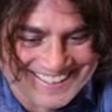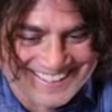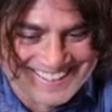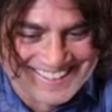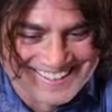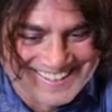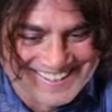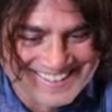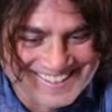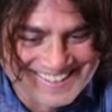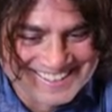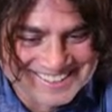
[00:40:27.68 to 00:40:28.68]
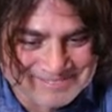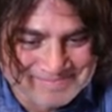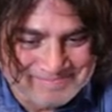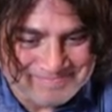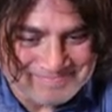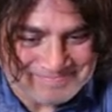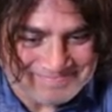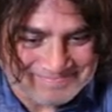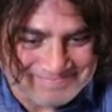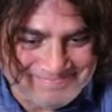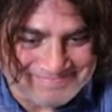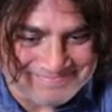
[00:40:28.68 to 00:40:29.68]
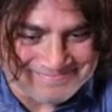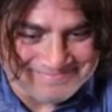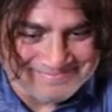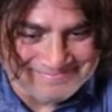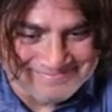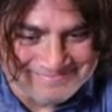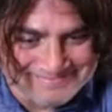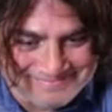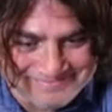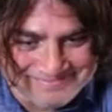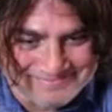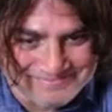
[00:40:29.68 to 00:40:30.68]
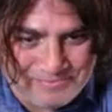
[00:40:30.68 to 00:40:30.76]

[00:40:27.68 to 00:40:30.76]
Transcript: (silent)